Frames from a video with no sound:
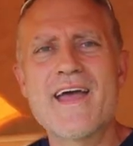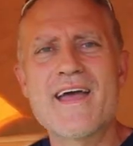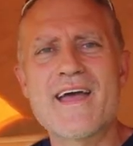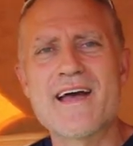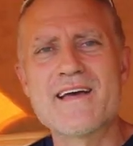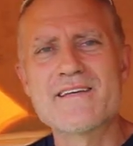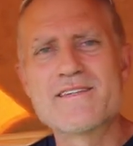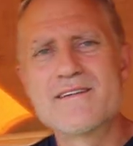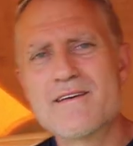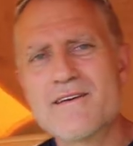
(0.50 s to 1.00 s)
Hey
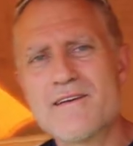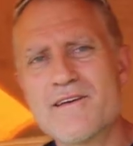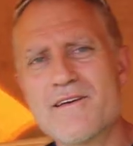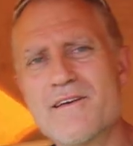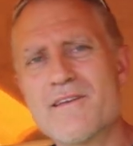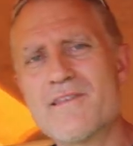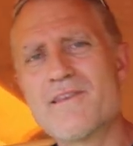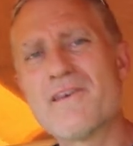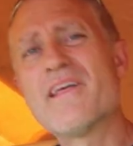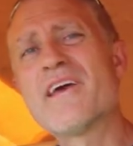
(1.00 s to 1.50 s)
guys,
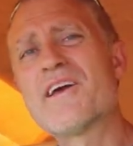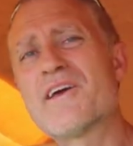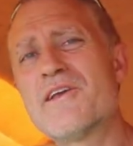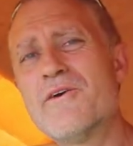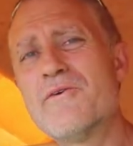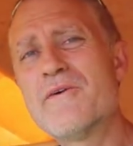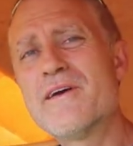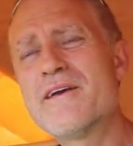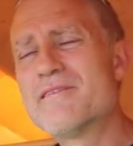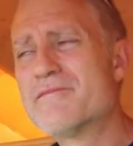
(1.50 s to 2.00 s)
do you like
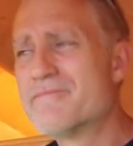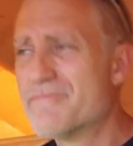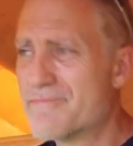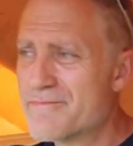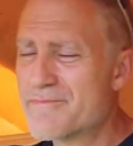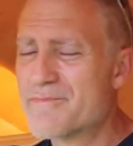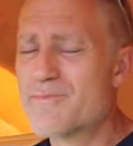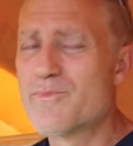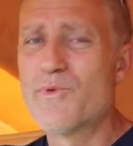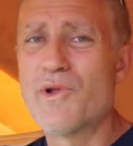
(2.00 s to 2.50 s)
canoeing?
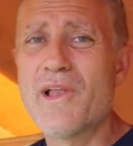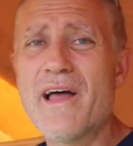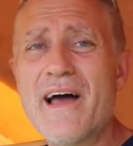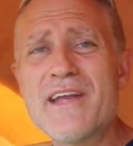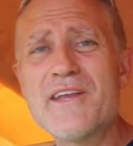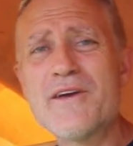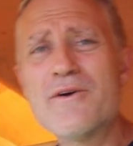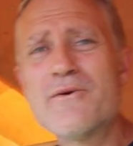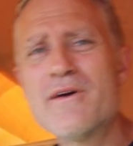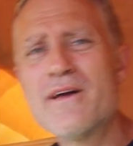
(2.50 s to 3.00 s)
Well,
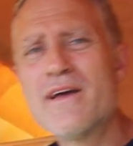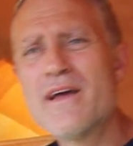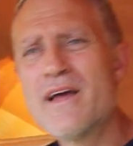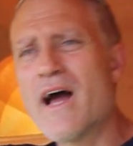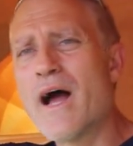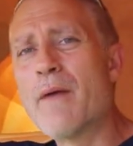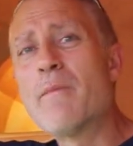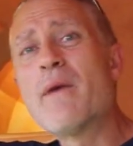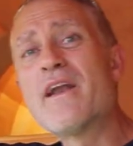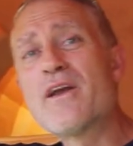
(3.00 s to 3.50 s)
I do.
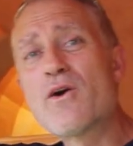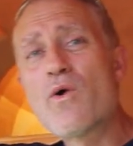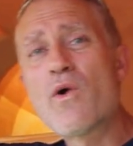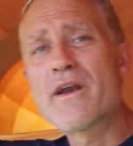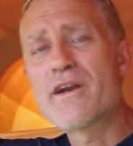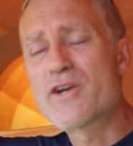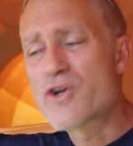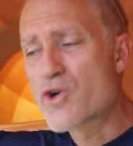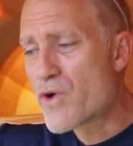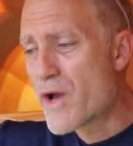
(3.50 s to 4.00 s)
I'm ready to go
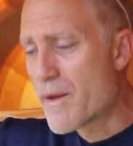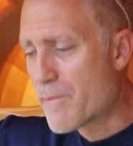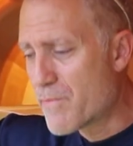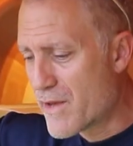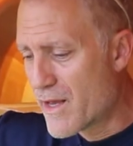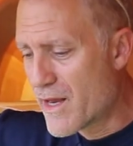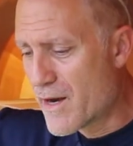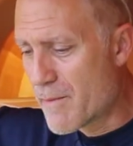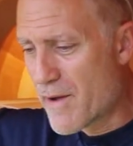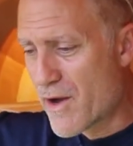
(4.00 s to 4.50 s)
on a
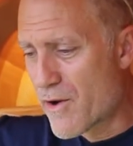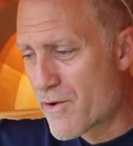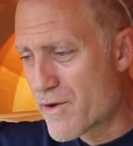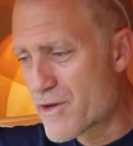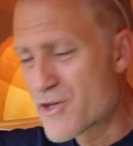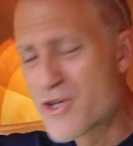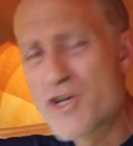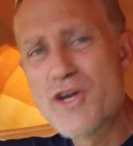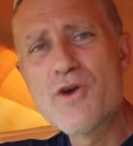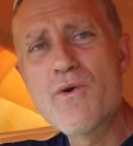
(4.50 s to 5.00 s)
trip in
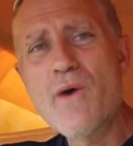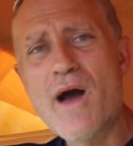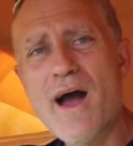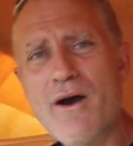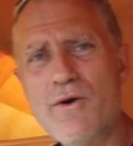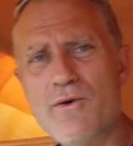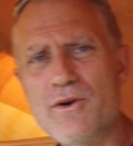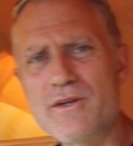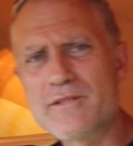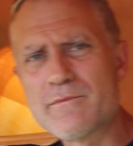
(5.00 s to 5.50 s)
about 2
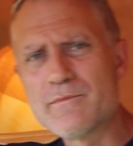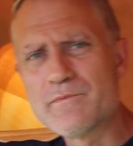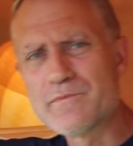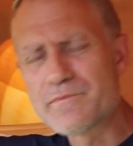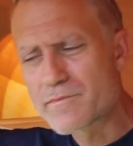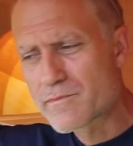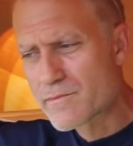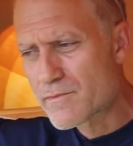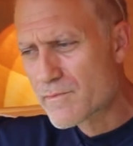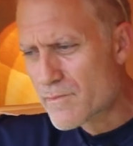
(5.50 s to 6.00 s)
hours.
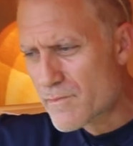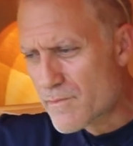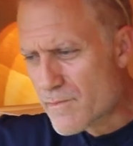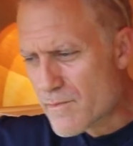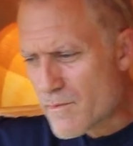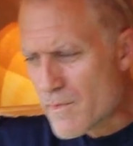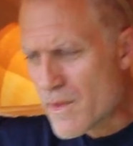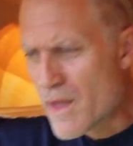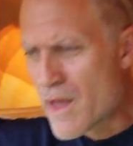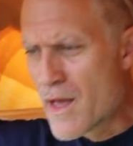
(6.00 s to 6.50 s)

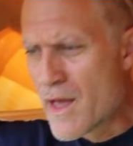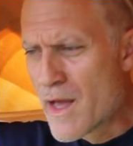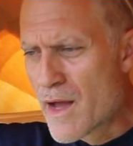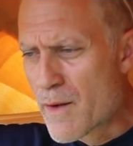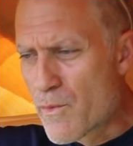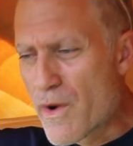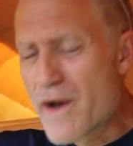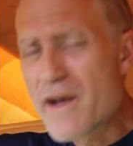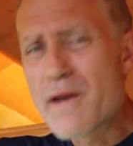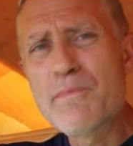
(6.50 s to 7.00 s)

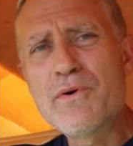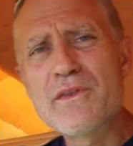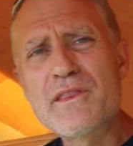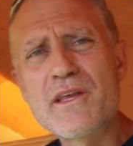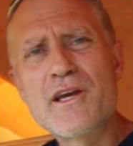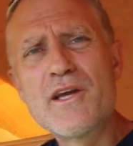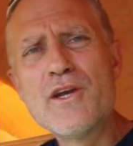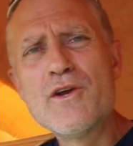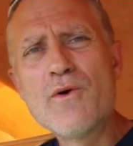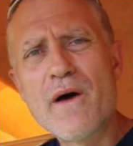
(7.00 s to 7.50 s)
I'm ready to
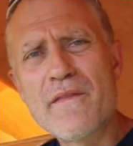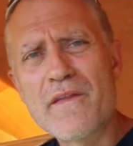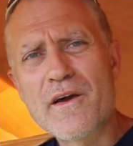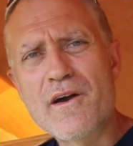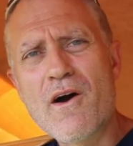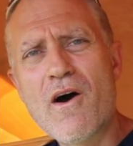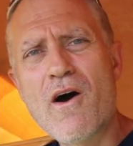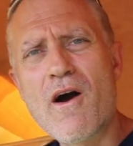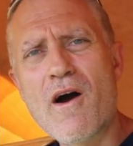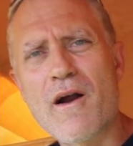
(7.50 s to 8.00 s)
put the canoe on the
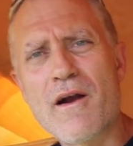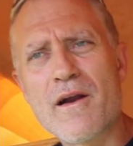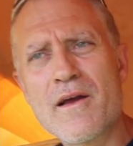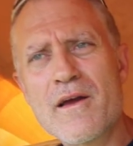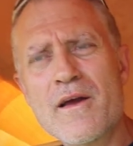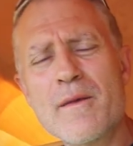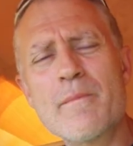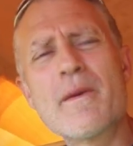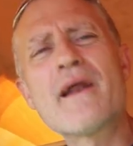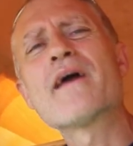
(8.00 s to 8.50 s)
car,
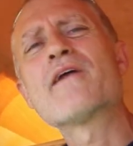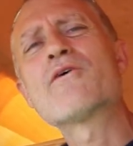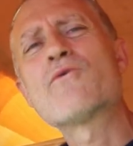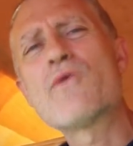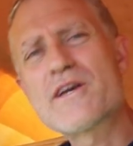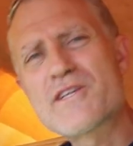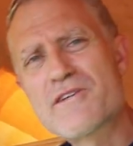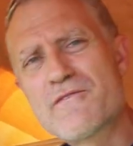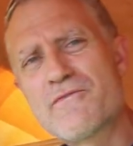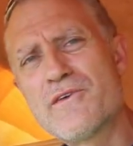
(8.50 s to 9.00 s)
but I got a
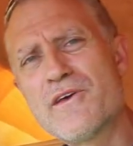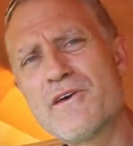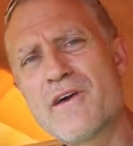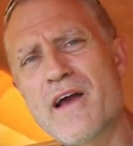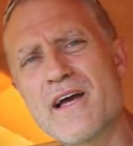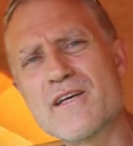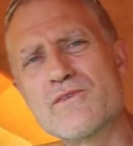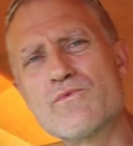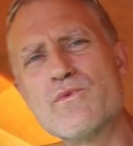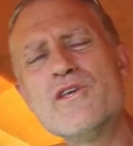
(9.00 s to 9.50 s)
question for
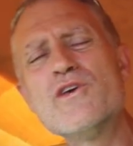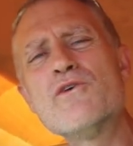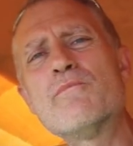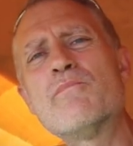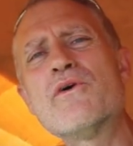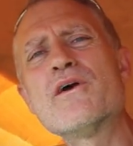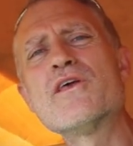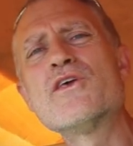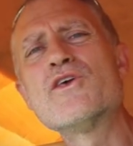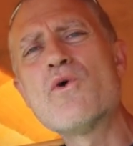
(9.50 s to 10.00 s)
you guys. When you
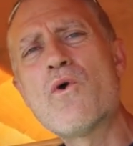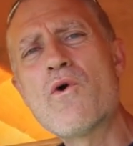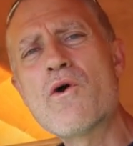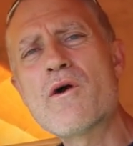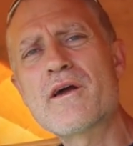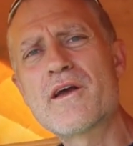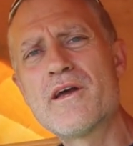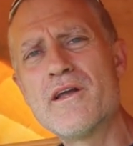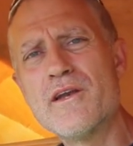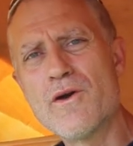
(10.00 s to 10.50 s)
put
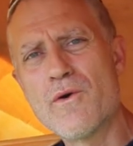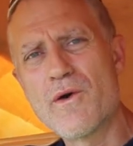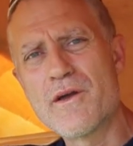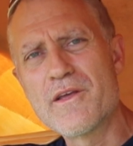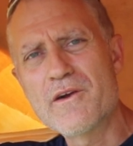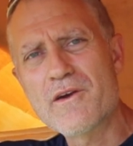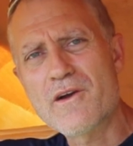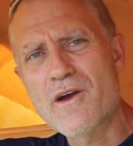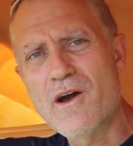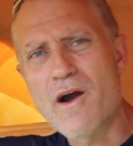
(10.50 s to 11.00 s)
your canoe
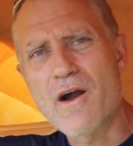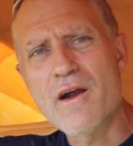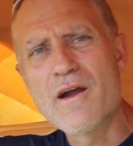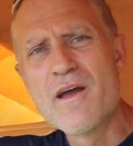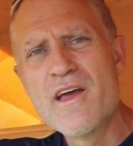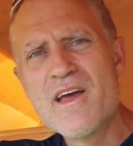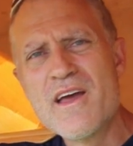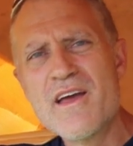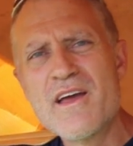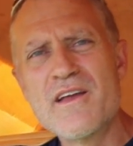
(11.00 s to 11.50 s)
on your
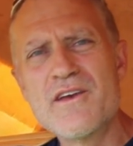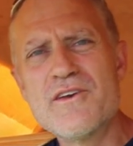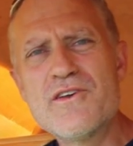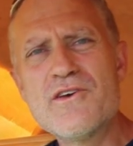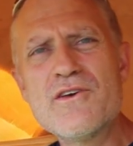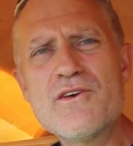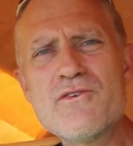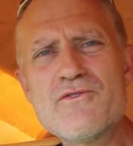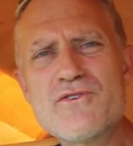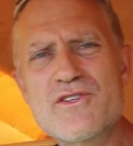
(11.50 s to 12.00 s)
car,
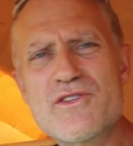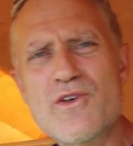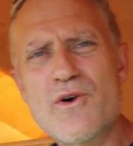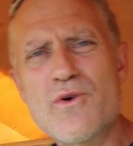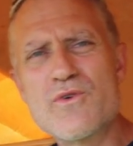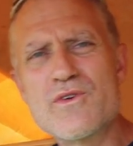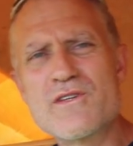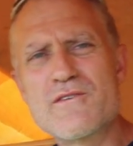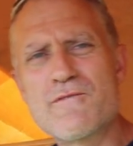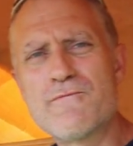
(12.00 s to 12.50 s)
do you use
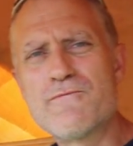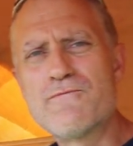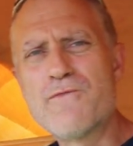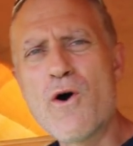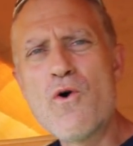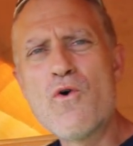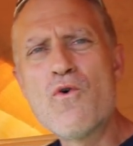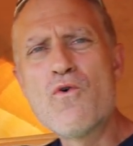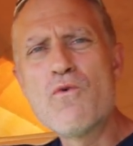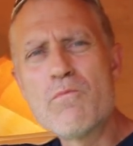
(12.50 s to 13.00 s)
those
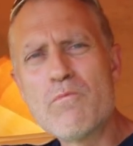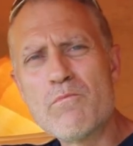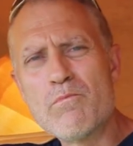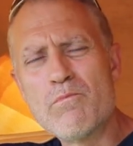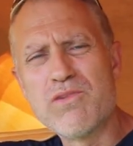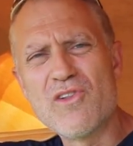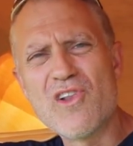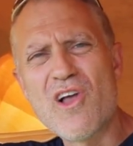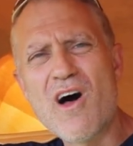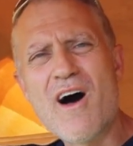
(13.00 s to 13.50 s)

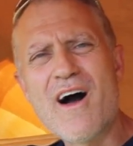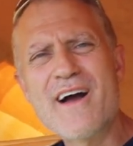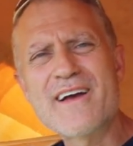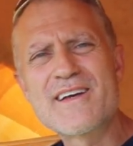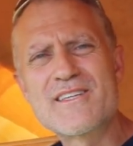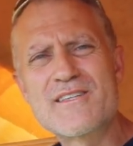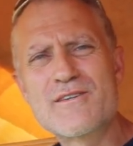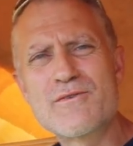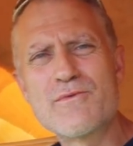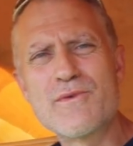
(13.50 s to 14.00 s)
foam
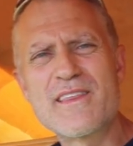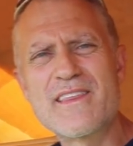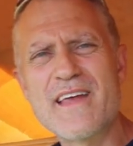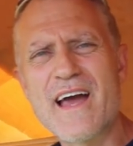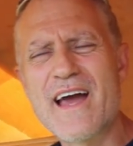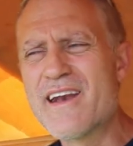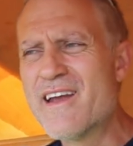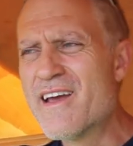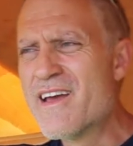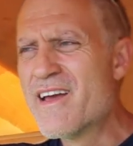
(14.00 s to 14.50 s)
blocks with
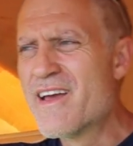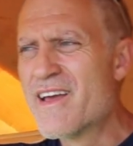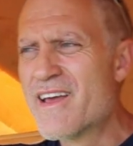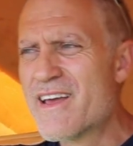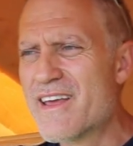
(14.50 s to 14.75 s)
that